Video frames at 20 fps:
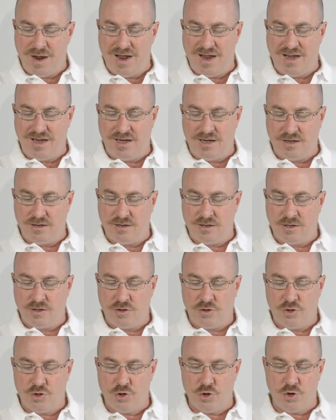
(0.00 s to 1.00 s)
by
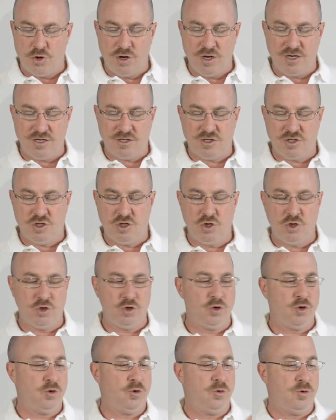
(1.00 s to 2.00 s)

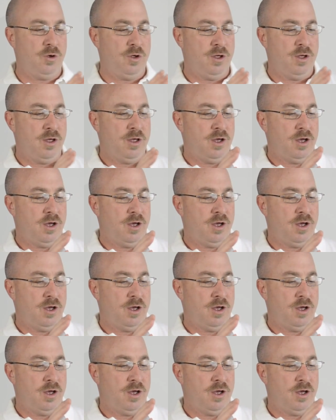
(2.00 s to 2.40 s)
32.